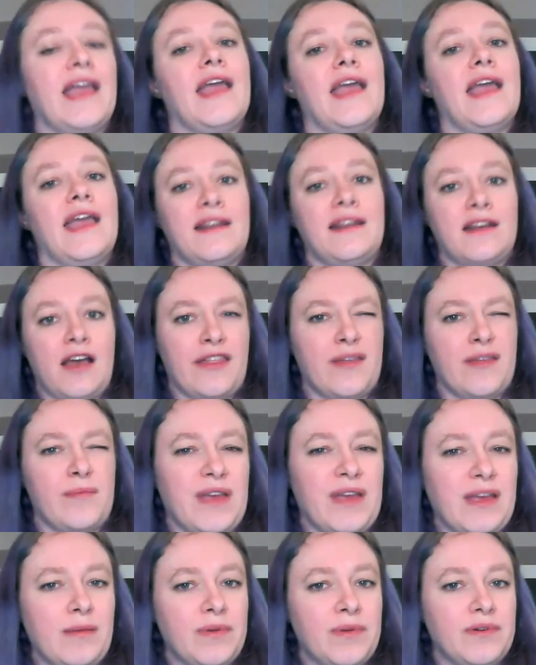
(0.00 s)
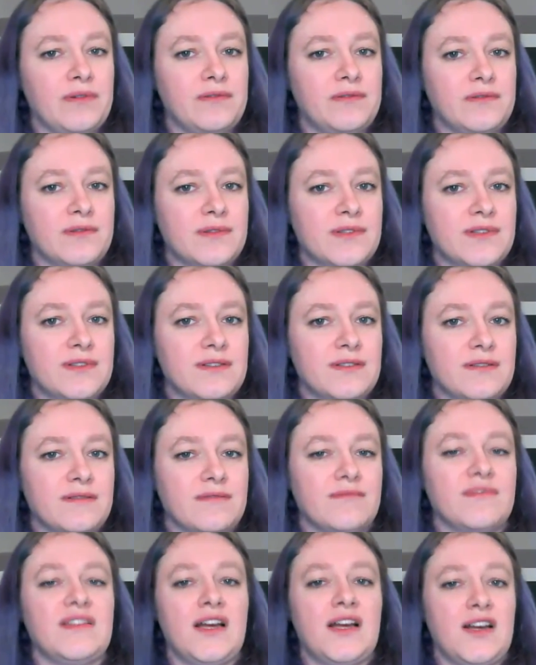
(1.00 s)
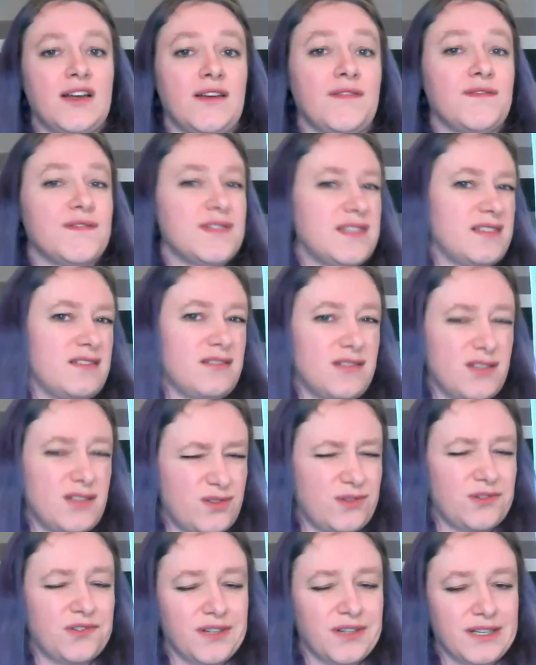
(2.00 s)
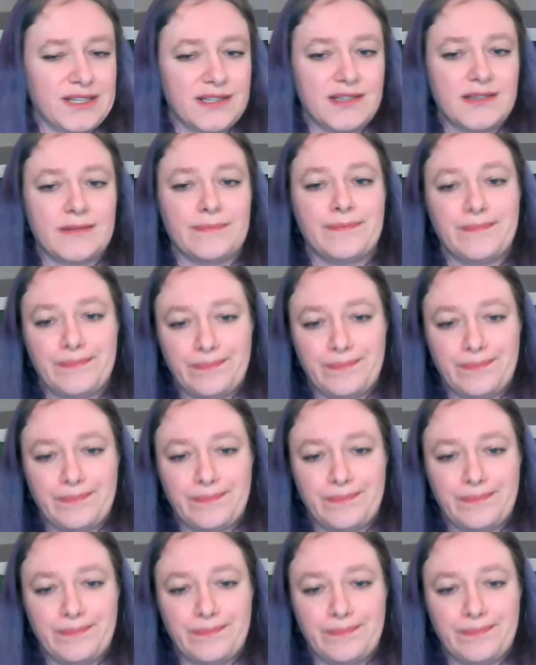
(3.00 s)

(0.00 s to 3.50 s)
in other people's lives and stories.